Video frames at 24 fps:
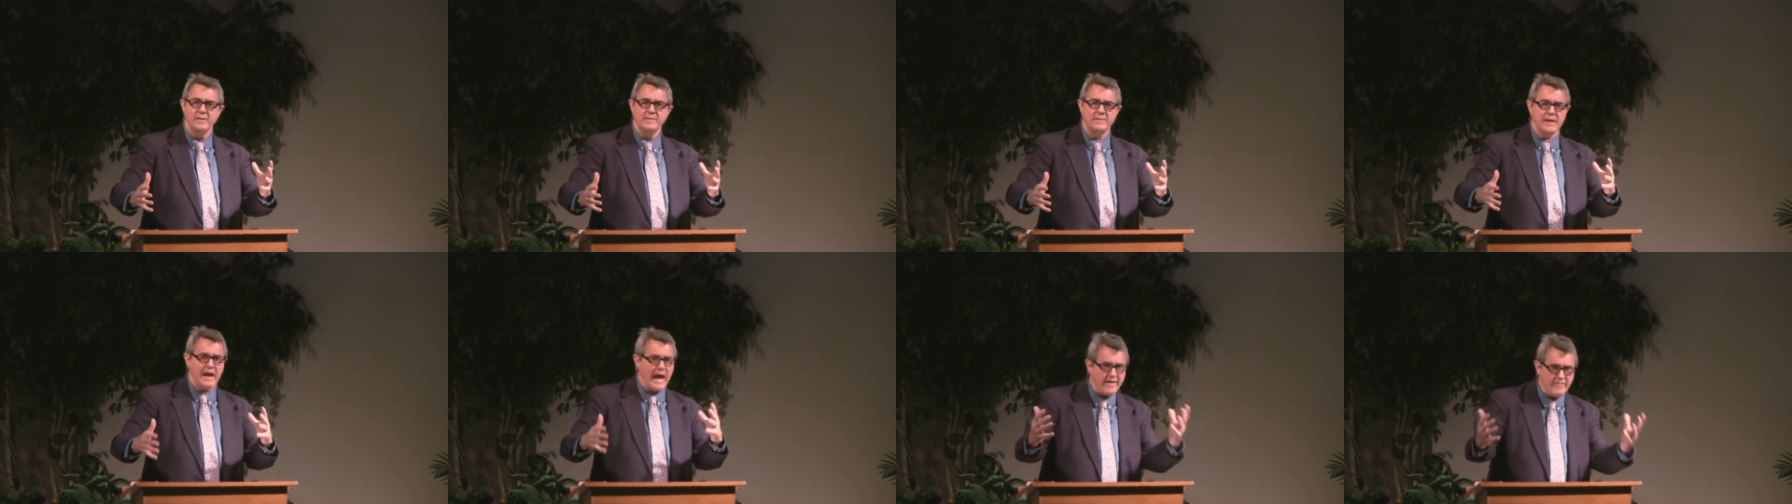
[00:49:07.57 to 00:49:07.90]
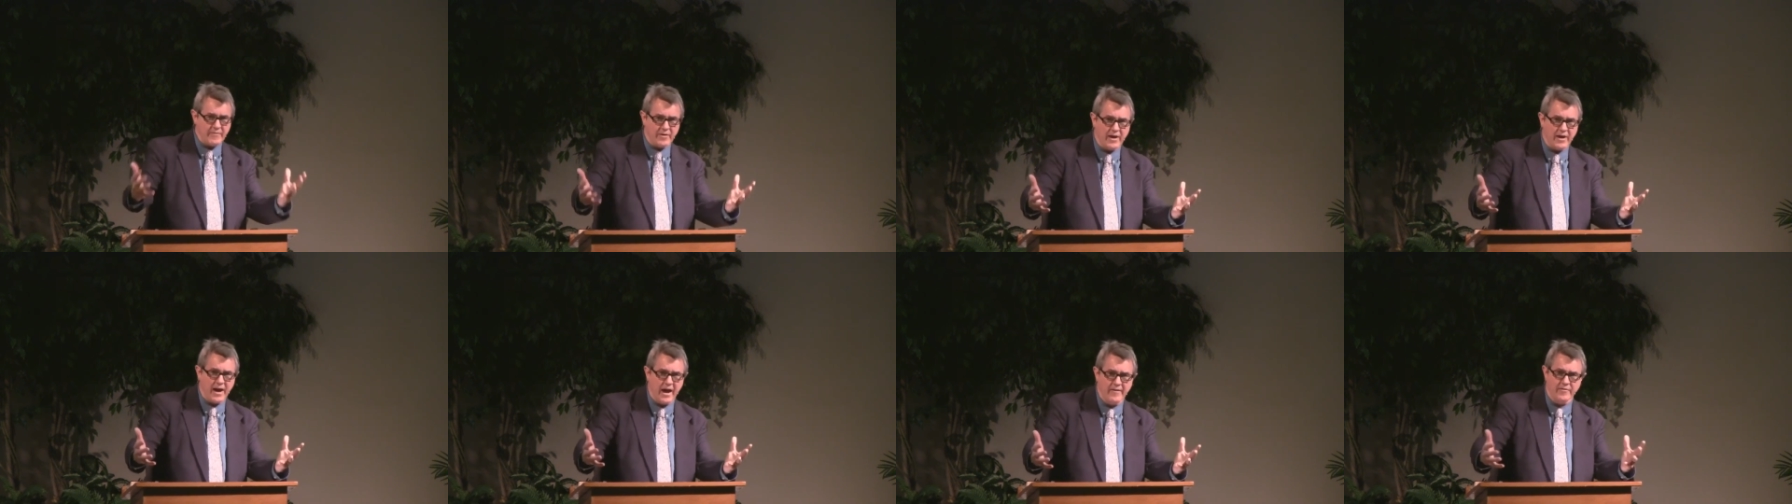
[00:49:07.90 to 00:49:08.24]
to
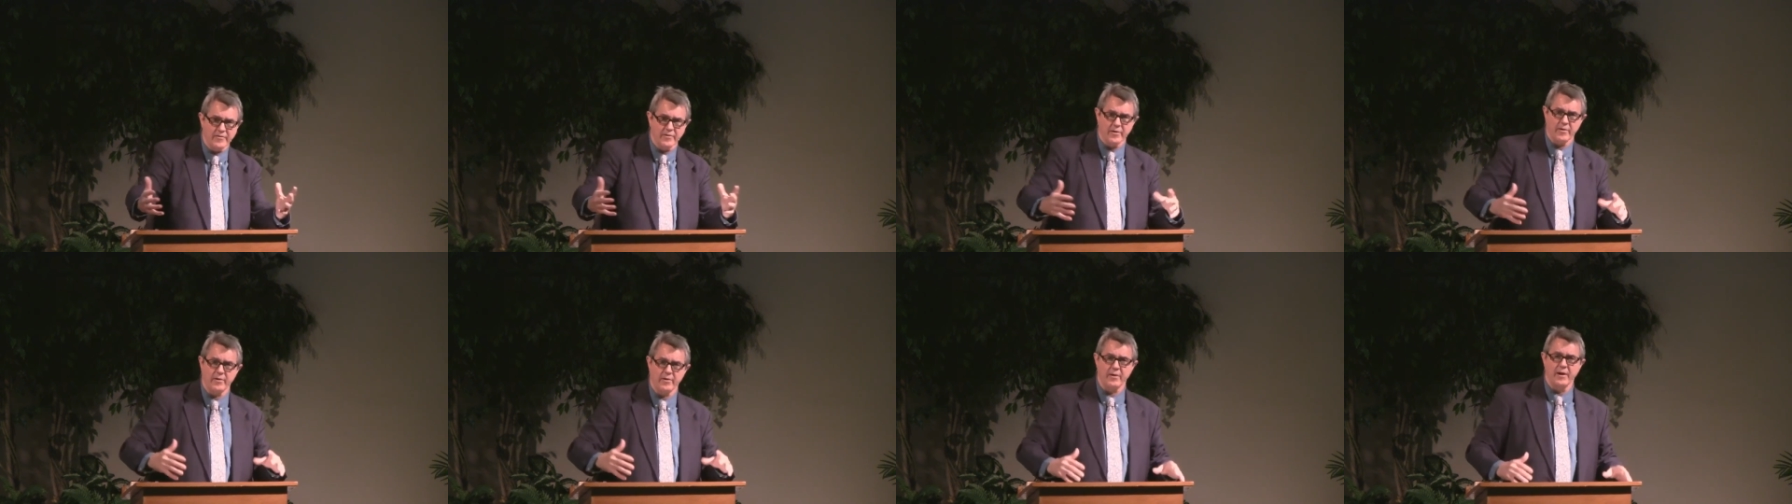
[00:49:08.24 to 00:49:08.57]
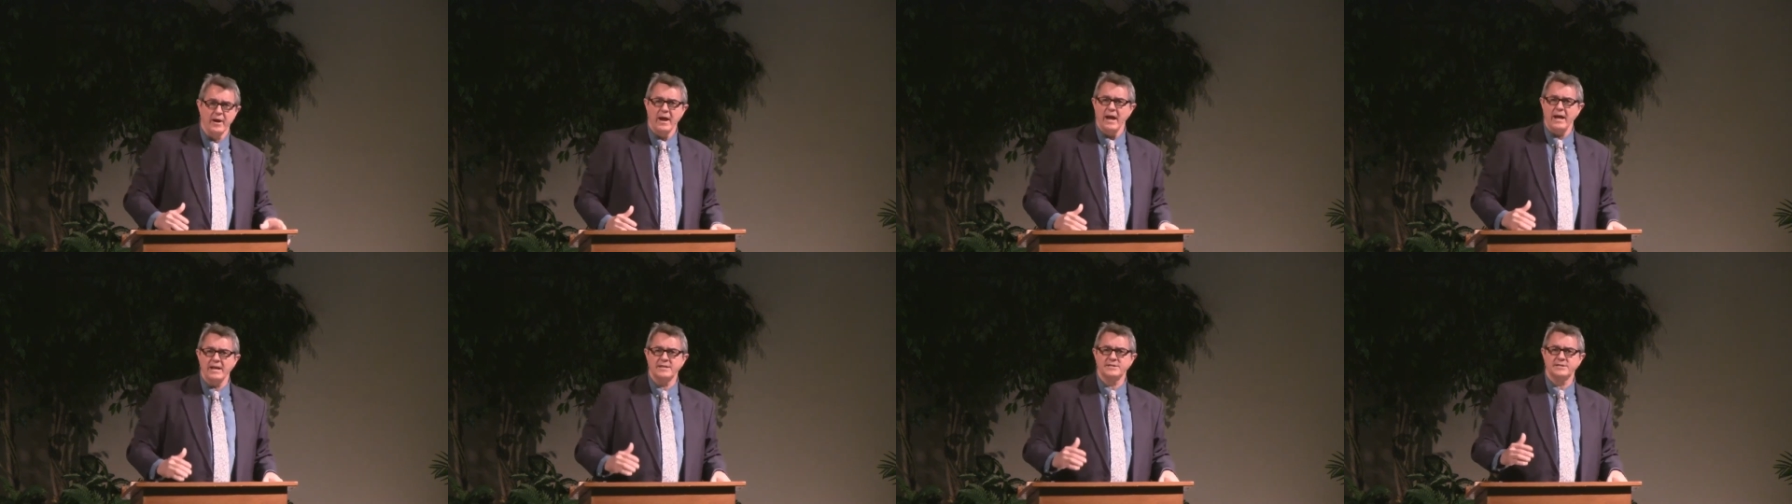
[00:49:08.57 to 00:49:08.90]
have a governor,
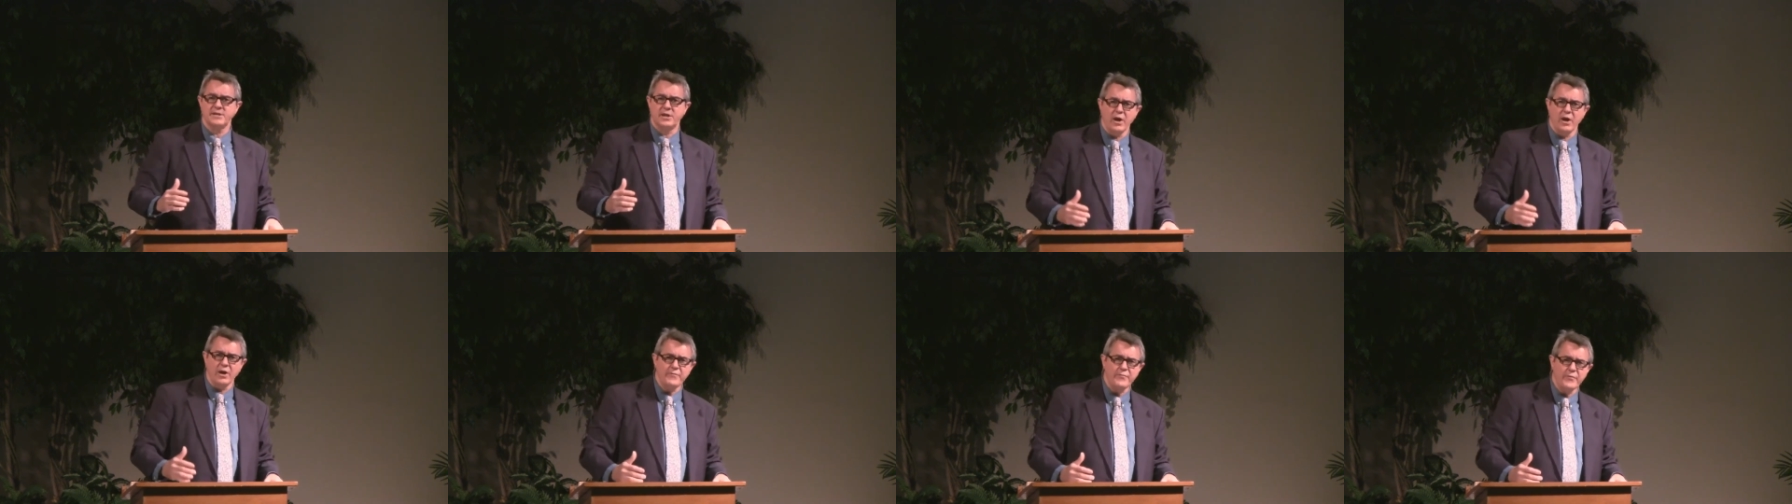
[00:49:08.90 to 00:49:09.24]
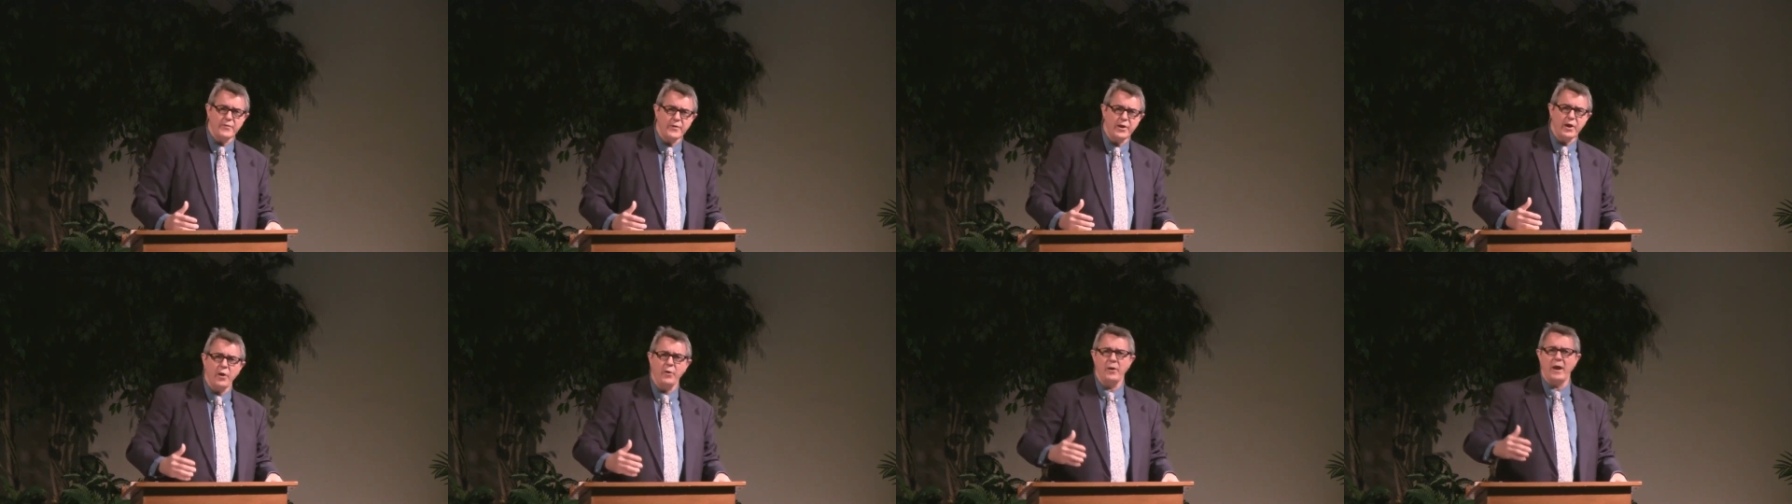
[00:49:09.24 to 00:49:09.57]
it's good
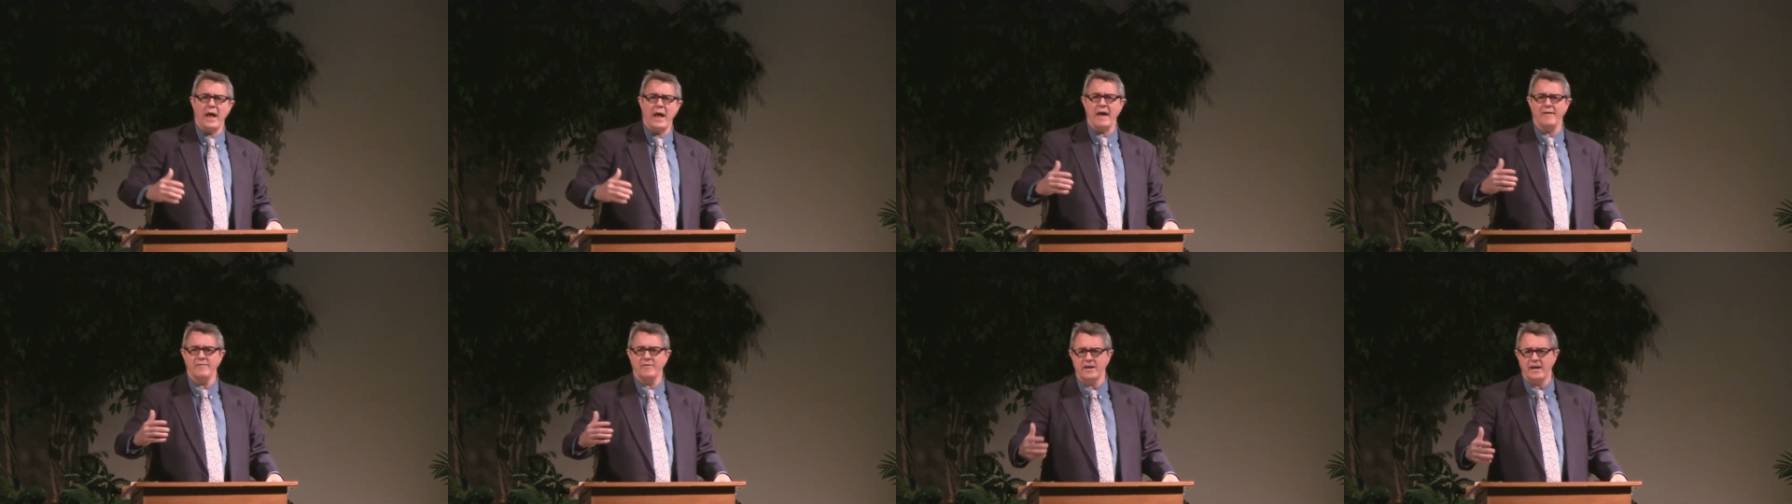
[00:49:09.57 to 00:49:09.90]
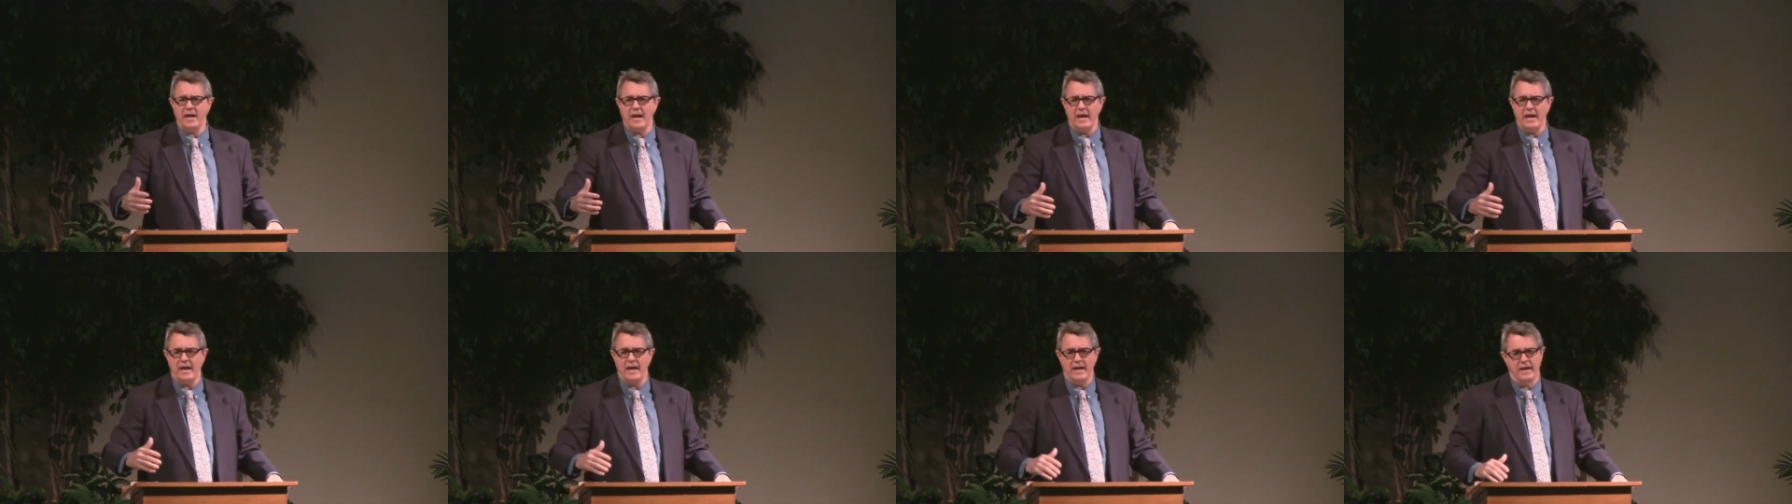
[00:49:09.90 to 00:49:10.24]
for you to have a
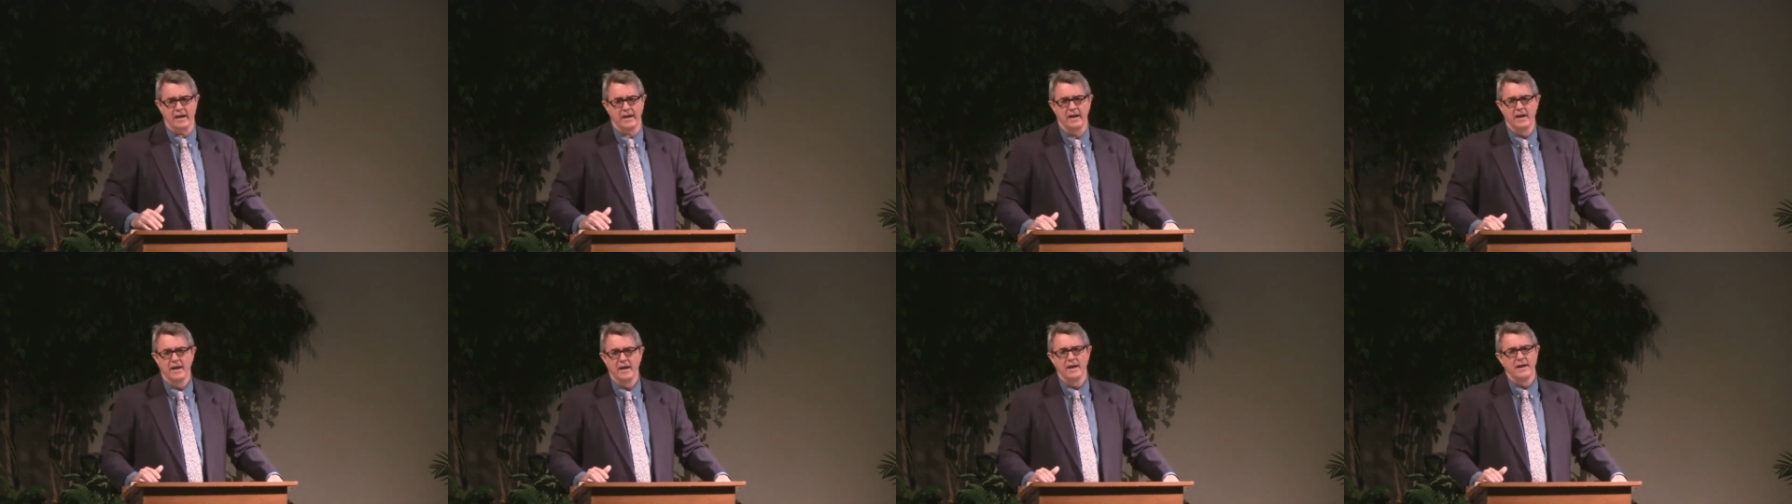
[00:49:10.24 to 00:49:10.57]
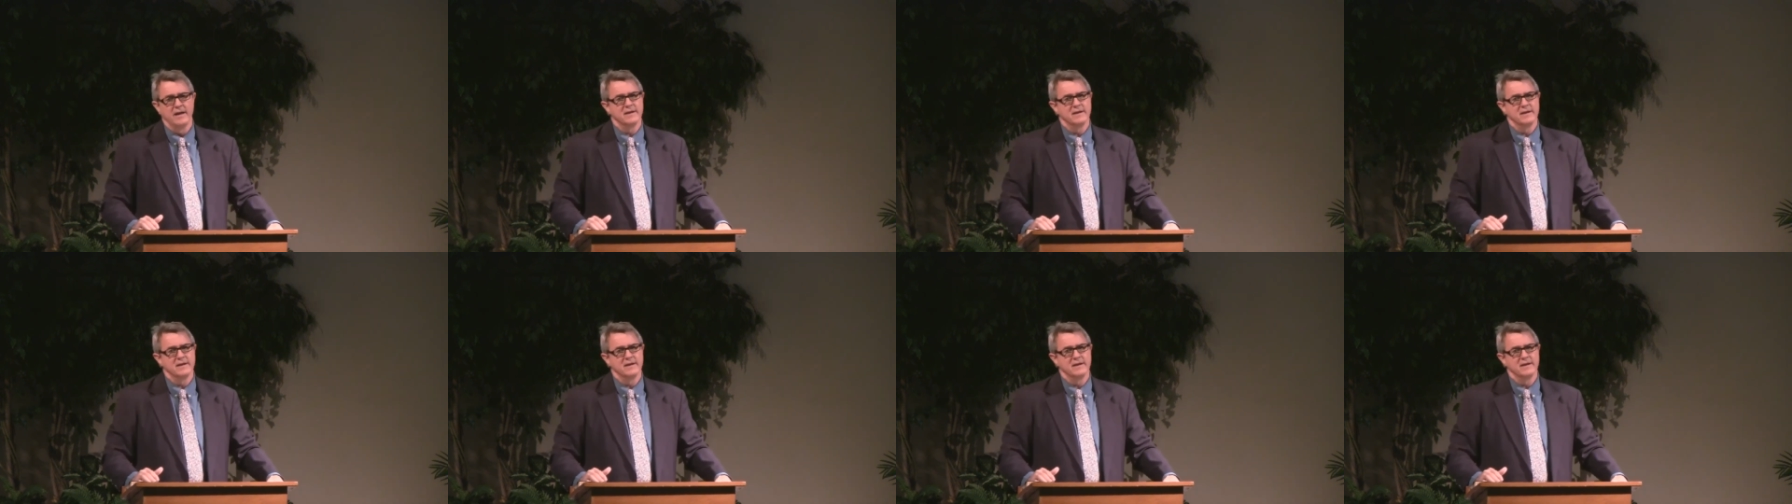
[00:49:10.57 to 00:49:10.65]
king.